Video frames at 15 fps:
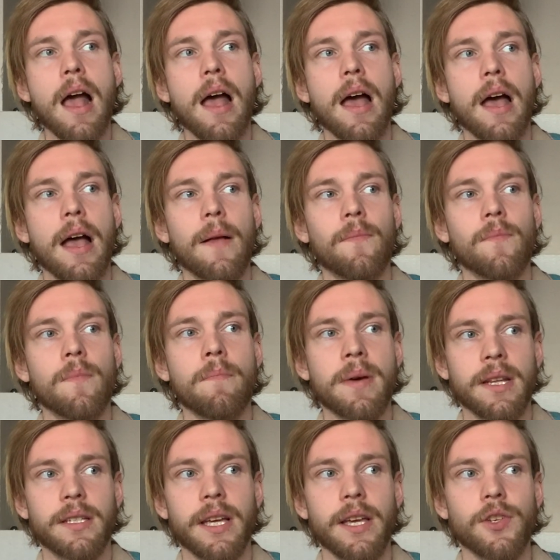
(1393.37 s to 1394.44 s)

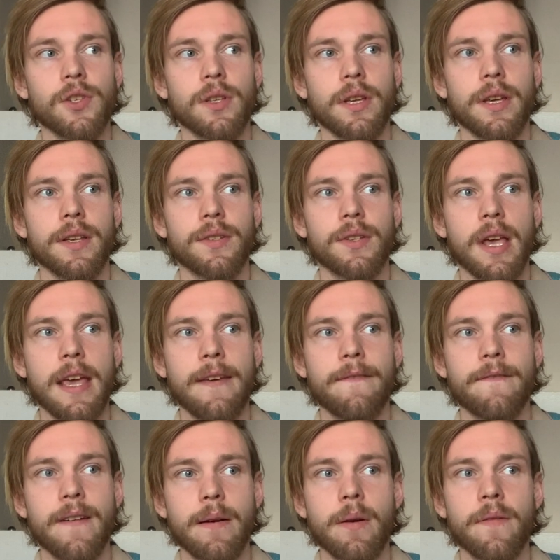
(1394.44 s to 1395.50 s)
Meditation is a
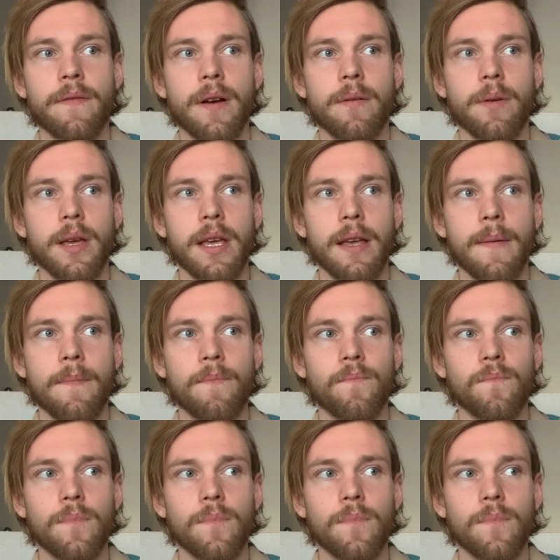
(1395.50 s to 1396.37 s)
very, very